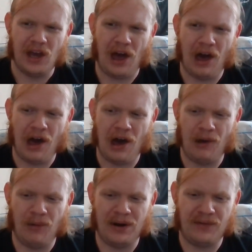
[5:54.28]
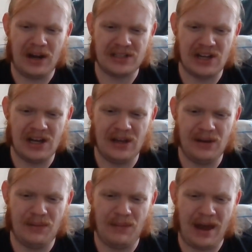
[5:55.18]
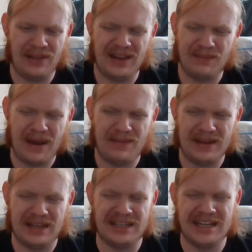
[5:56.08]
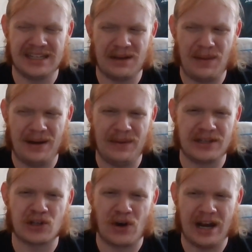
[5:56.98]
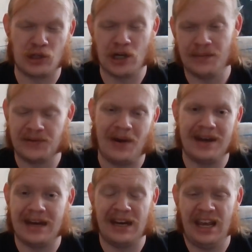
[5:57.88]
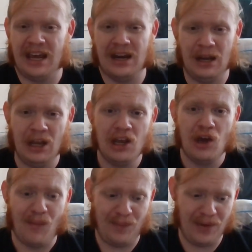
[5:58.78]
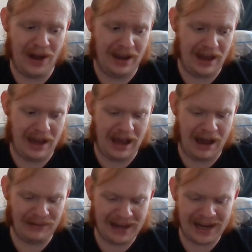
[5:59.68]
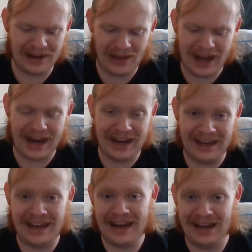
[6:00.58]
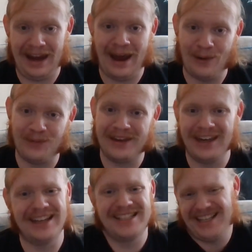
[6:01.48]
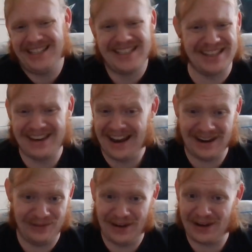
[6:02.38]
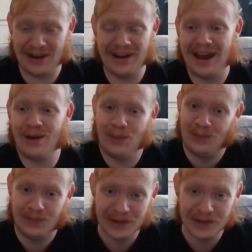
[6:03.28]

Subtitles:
Whenever I saw it, I think maybe the disc might have been scratched up, so I didn't get it. But I'm kind of glad I didn't get it now because it's not a very good album